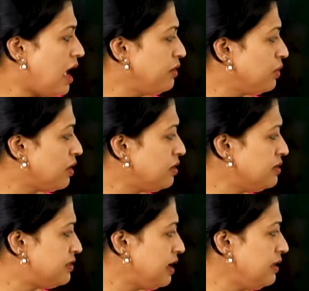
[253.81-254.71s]
and you
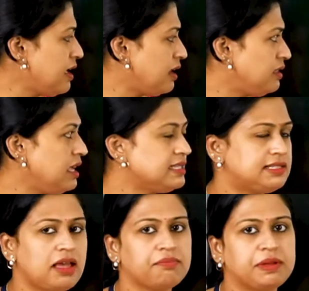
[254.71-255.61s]
can see that these
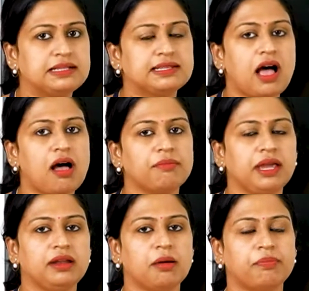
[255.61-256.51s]
temples are
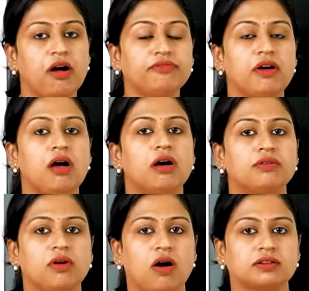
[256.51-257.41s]
made up of
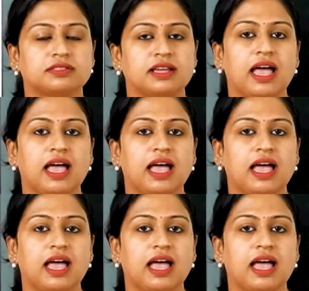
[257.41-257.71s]
rocks,